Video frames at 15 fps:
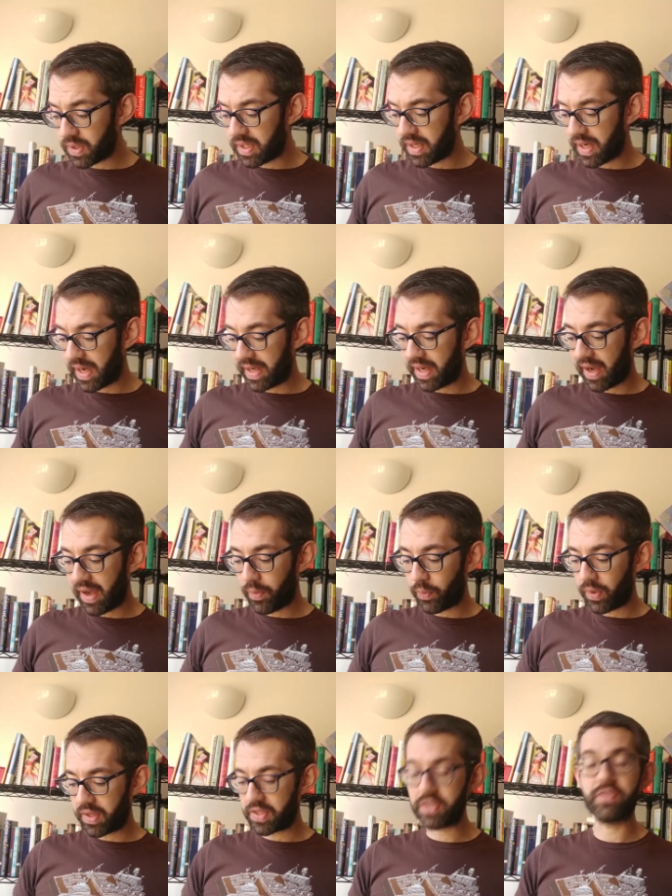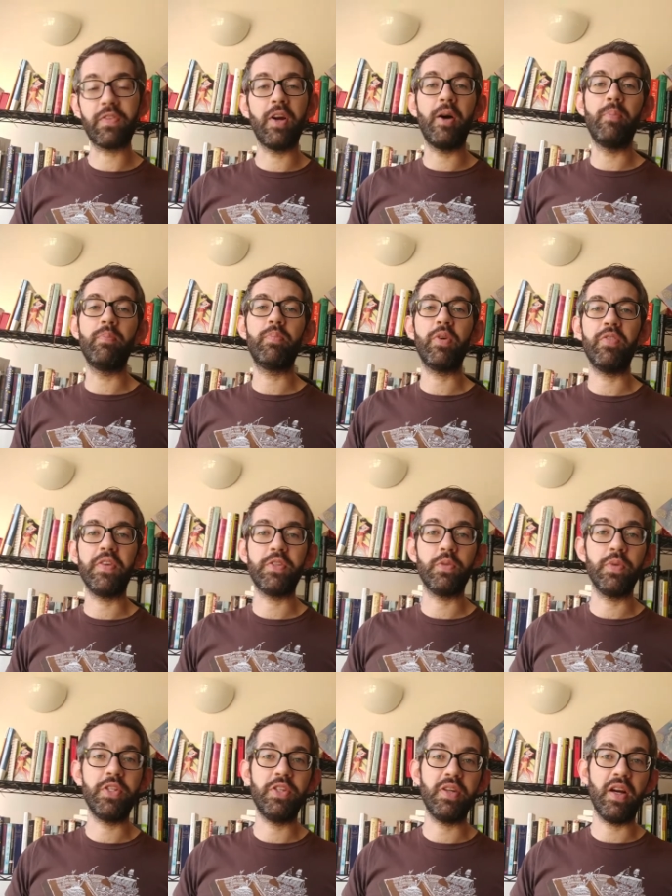one I got was from Professor
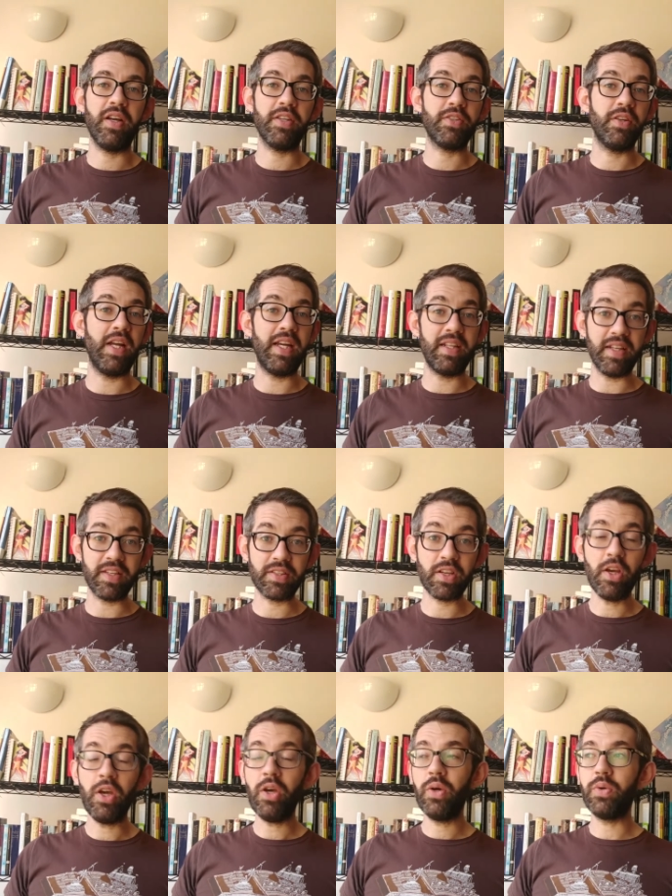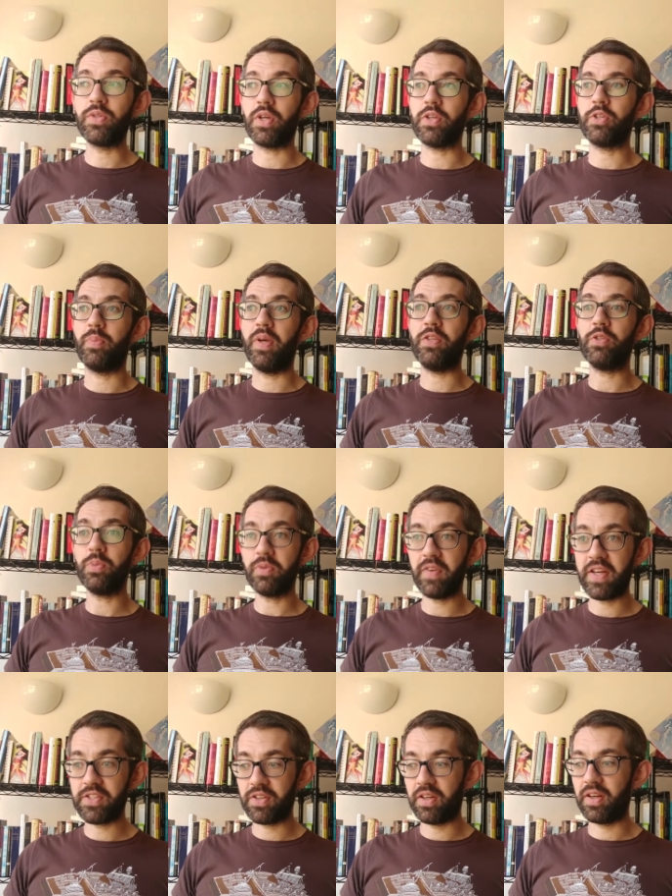Richard Arias-Hernandez, who's also my
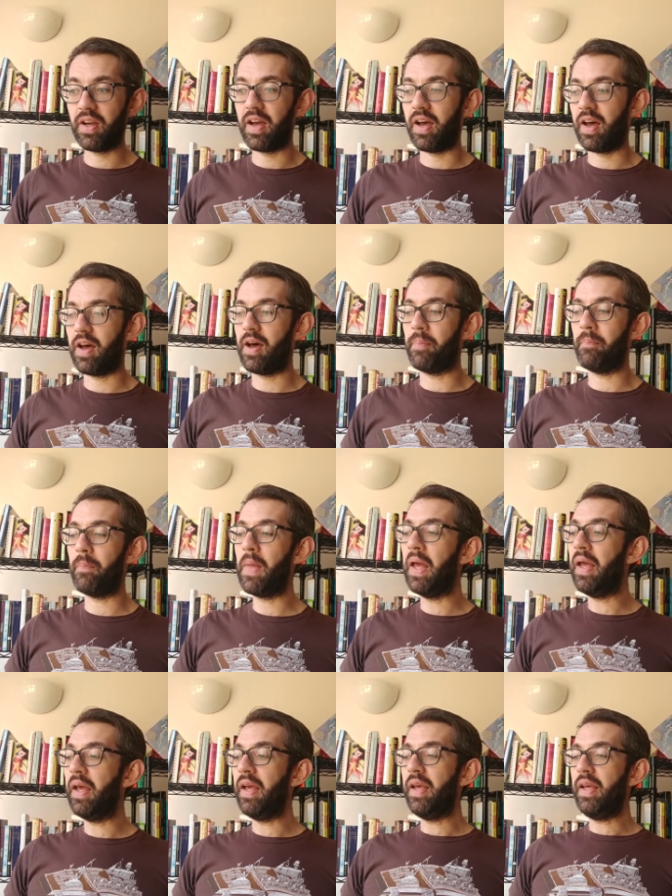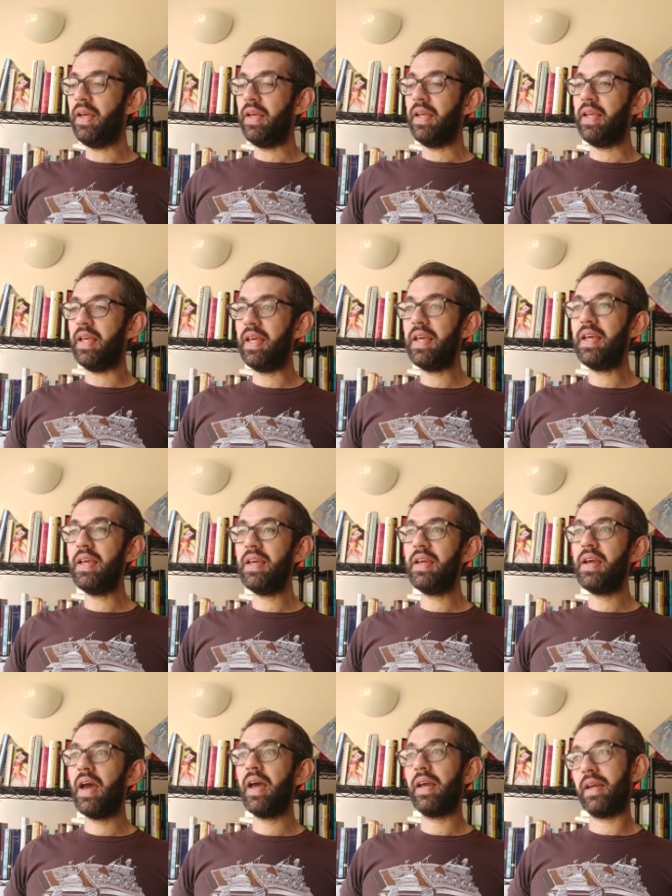supervisor.
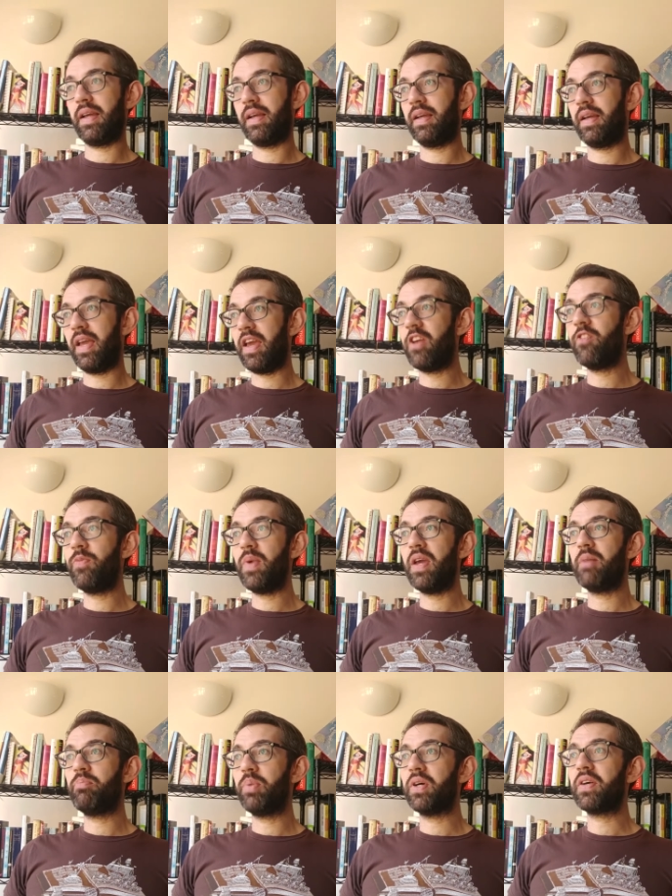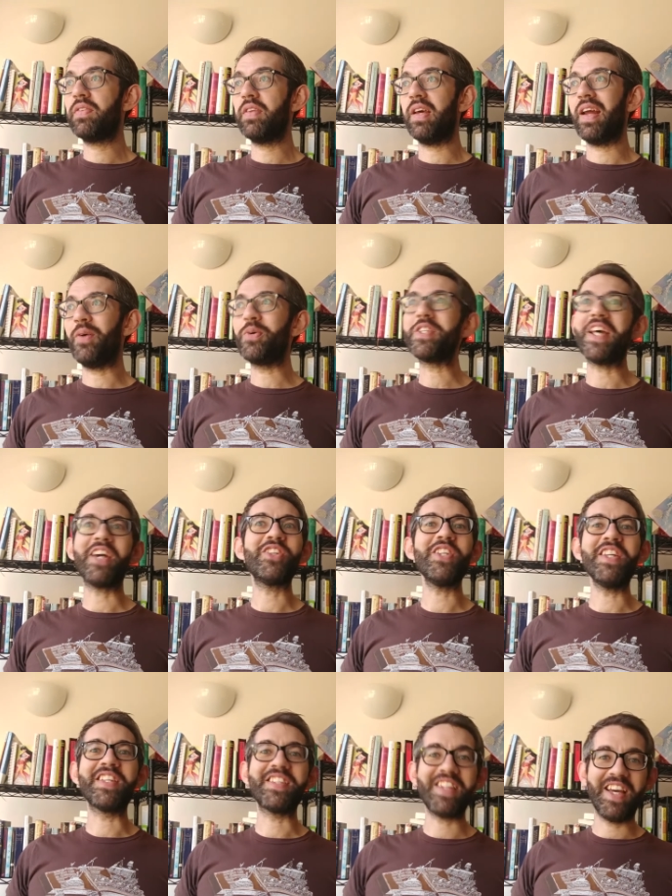He gave me a book that I was
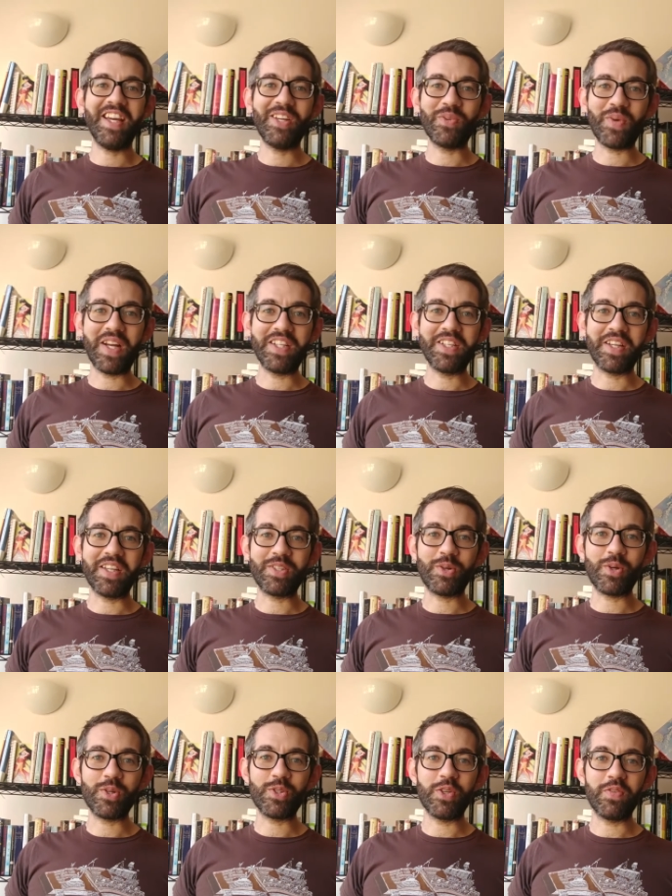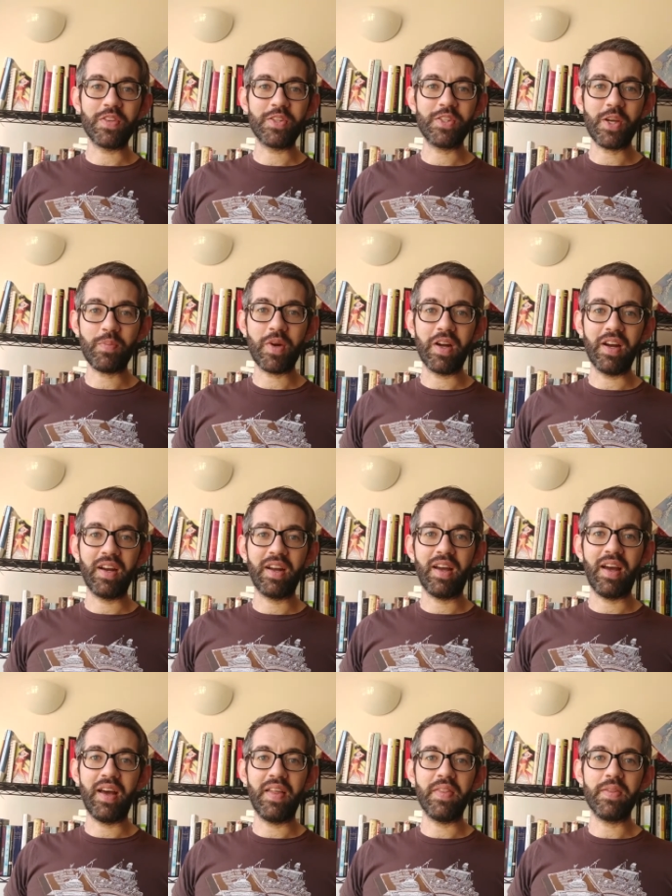actually assigned when I took his course over the
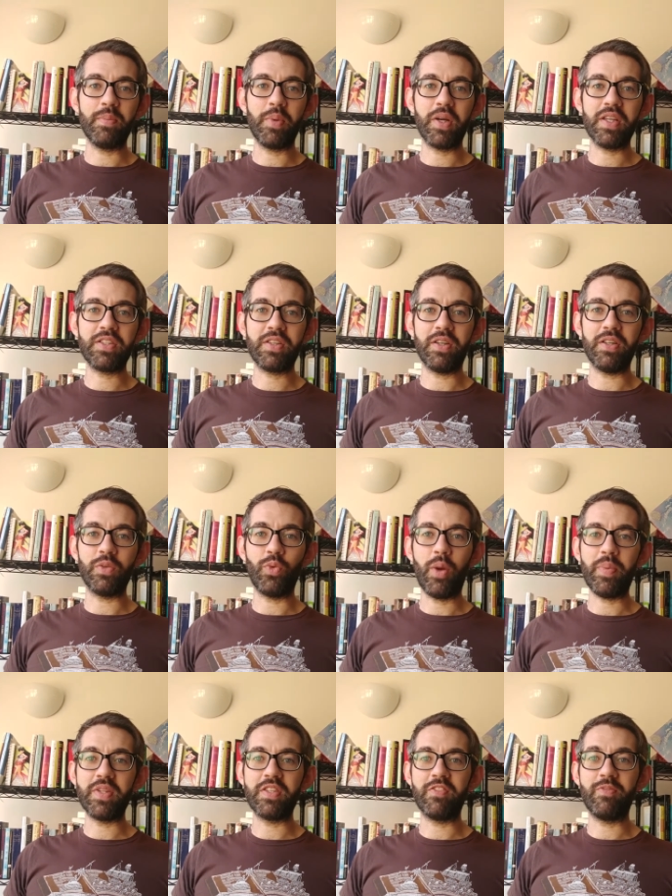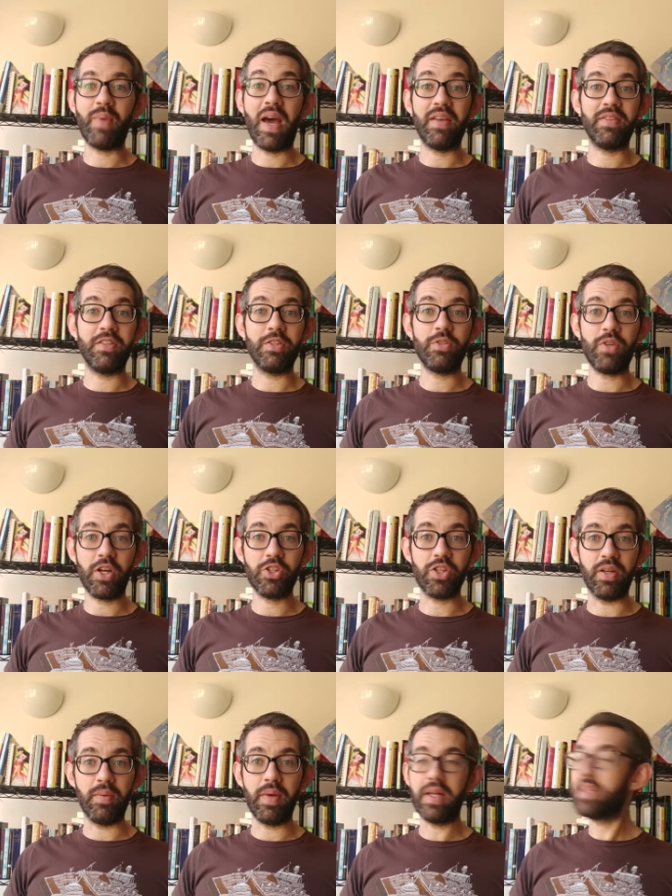summer. The book is called Weapons of Math
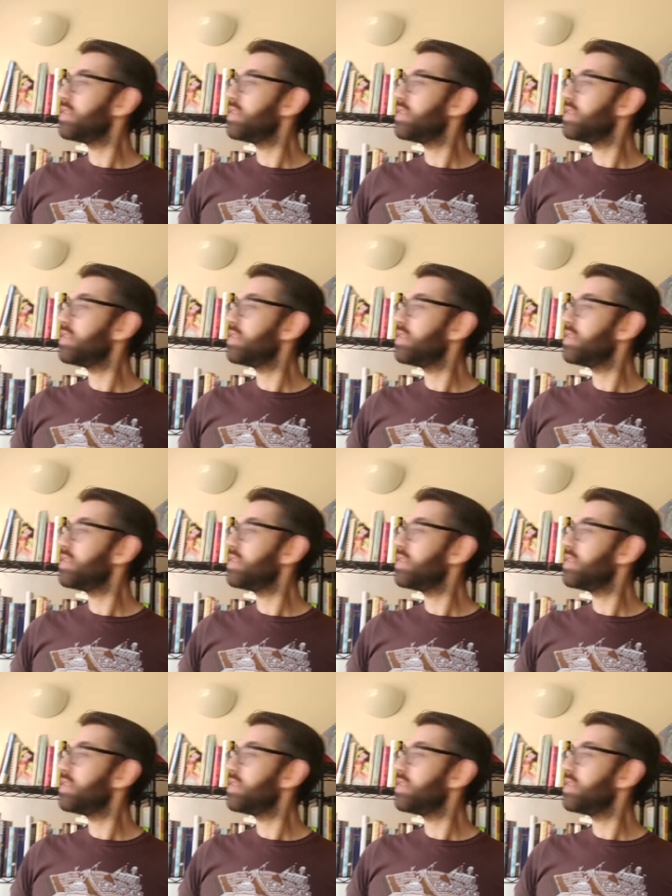Destruction, and